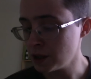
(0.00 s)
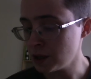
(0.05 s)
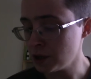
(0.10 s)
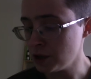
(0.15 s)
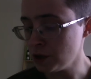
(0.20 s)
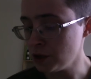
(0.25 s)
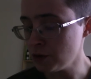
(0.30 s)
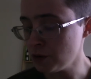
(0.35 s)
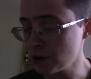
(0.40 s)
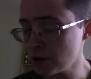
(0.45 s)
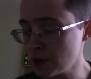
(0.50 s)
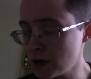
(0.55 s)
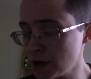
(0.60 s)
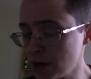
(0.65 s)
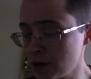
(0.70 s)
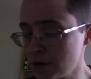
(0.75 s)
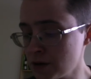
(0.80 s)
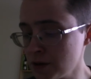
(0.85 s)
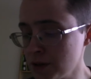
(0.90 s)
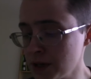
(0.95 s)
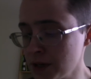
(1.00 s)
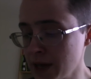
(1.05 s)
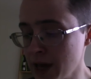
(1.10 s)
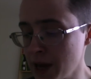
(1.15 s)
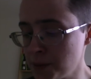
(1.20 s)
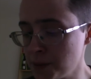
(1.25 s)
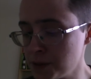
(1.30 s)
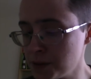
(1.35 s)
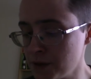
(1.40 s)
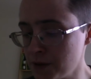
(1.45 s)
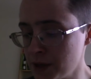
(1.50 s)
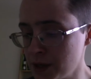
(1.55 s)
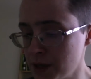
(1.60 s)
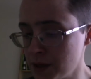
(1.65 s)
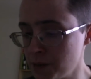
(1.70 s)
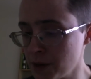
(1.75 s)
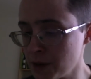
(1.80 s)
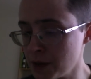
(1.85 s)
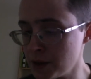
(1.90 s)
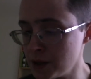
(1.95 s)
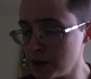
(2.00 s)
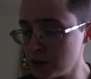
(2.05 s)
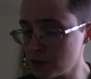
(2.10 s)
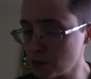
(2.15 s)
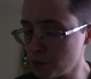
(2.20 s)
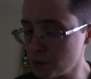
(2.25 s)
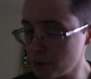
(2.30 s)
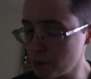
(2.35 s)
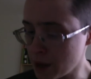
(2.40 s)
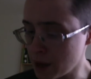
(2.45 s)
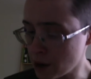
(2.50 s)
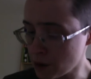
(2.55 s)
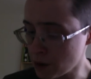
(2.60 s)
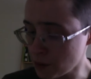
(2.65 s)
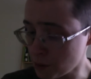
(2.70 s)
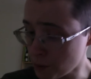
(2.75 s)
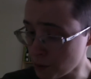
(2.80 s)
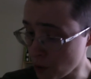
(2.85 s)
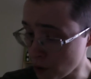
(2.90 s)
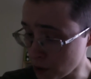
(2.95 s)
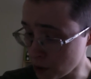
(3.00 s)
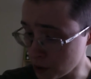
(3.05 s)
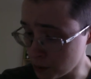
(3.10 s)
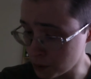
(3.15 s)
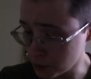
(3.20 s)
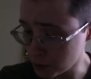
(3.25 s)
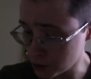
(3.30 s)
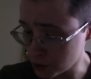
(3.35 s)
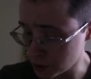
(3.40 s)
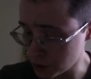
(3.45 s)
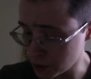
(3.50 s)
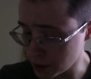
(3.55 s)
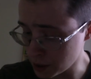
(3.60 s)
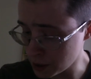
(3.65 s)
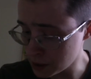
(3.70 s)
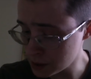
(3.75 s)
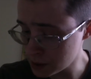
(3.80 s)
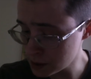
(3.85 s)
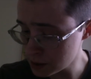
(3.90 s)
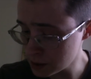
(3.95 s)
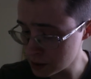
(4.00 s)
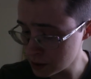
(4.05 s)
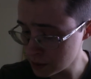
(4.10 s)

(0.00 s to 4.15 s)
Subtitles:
You are utterly captivated by these remarkable trees.